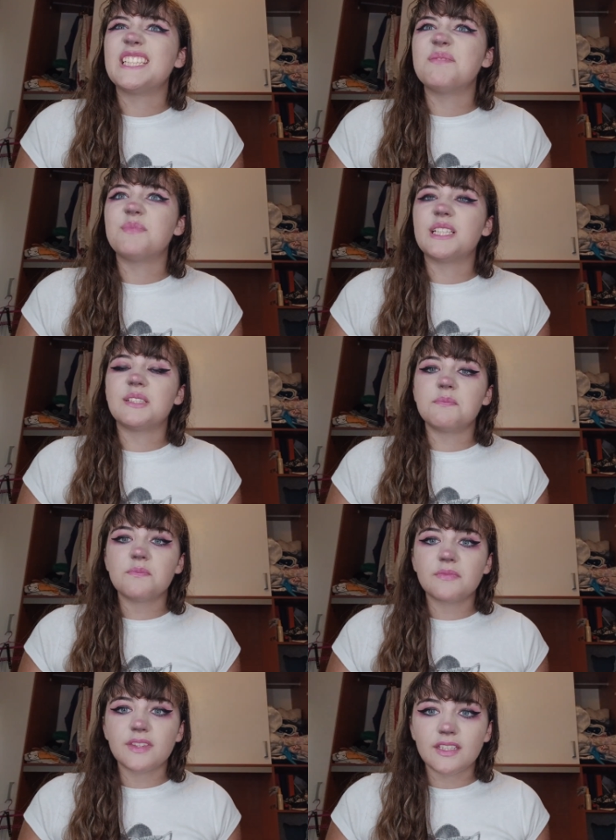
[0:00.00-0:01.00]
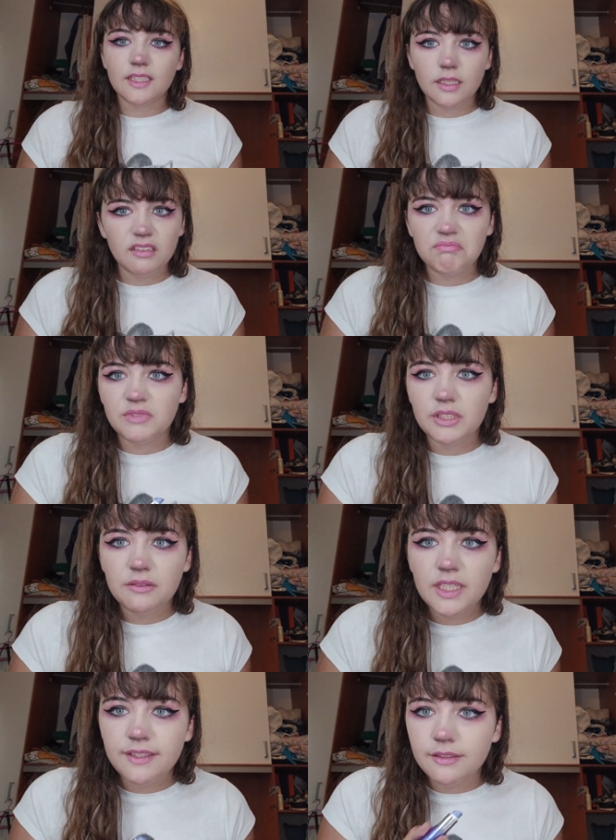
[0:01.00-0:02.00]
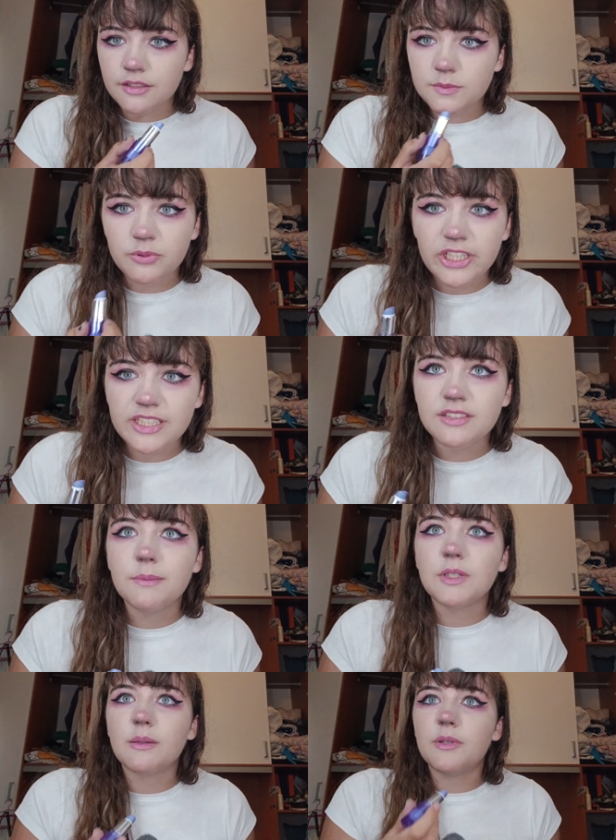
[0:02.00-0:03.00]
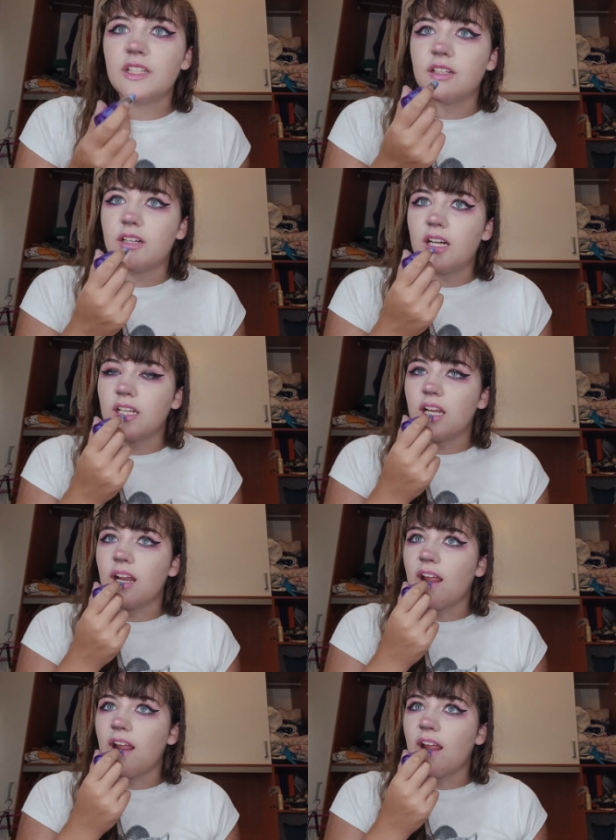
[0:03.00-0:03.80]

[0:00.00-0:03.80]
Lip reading: but you know, it looks pretty, so I'm gonna put it on.